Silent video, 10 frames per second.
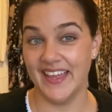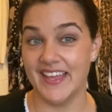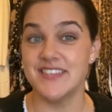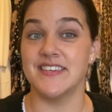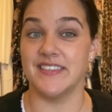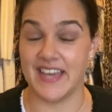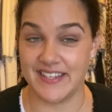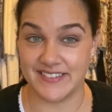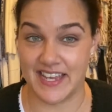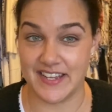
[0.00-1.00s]
So
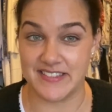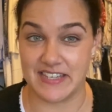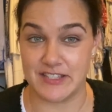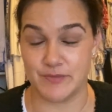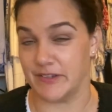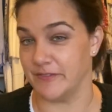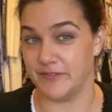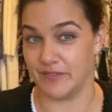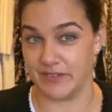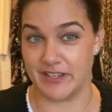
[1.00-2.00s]
that takes us,
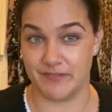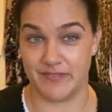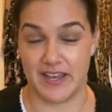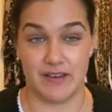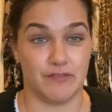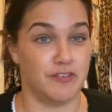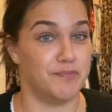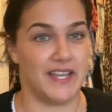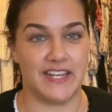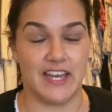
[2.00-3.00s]
we've
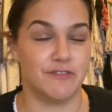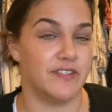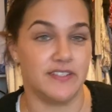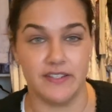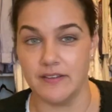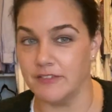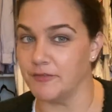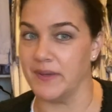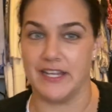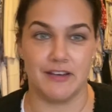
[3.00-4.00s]
been out for dinner, we've
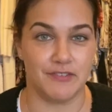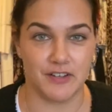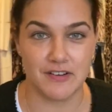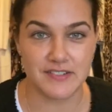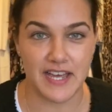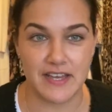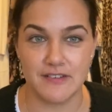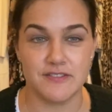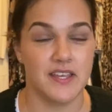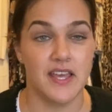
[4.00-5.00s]
been out for
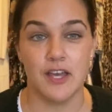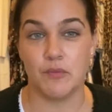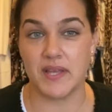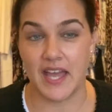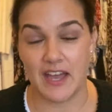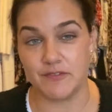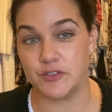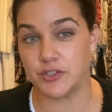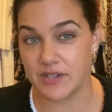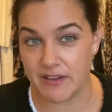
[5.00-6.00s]
cocktails, we have
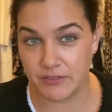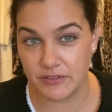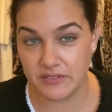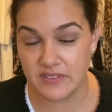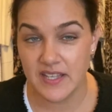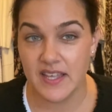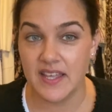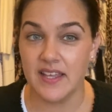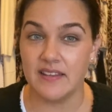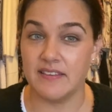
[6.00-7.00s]
travelled,
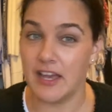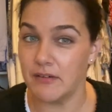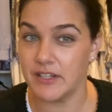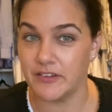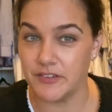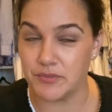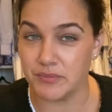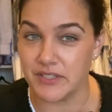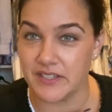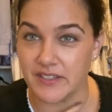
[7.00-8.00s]
now we're going to
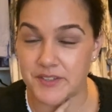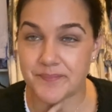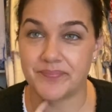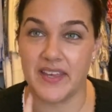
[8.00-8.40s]
work.